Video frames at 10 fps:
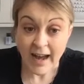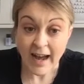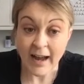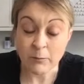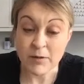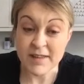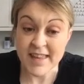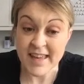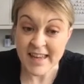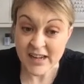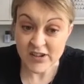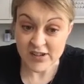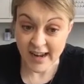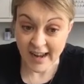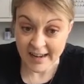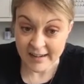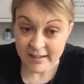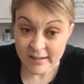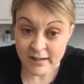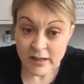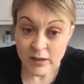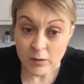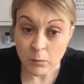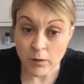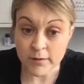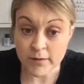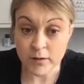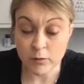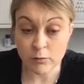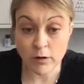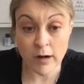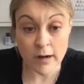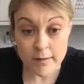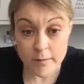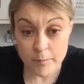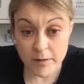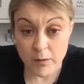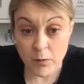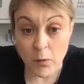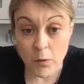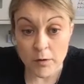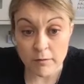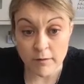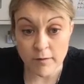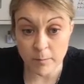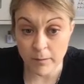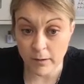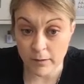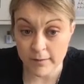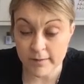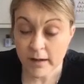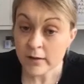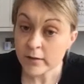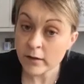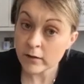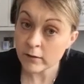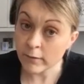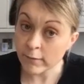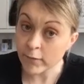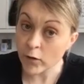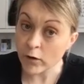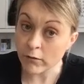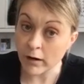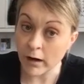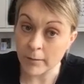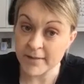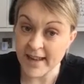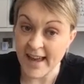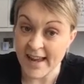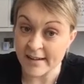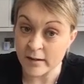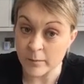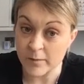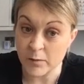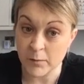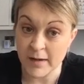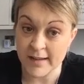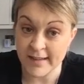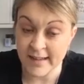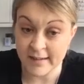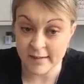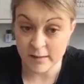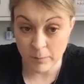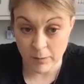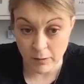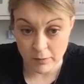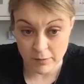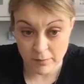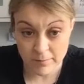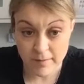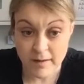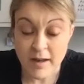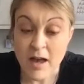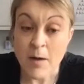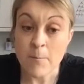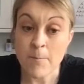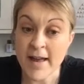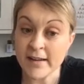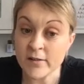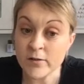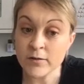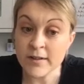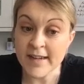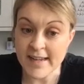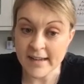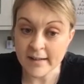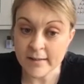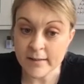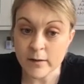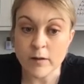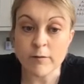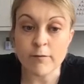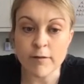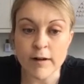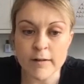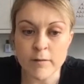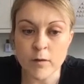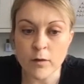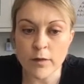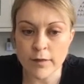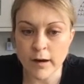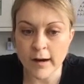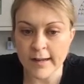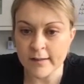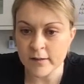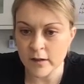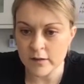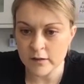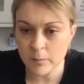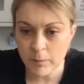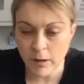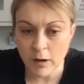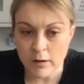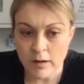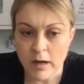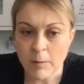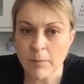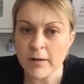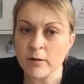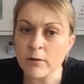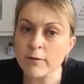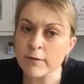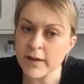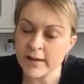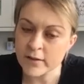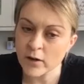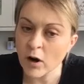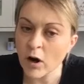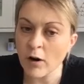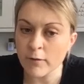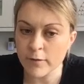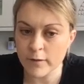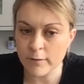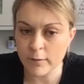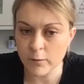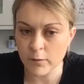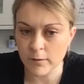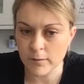And with each hand, you want to grasp the corner of the blocks. So your forearms end up squeezing into the block. Bend your knees so the front of your thighs touch the block, but your feet are off the floor.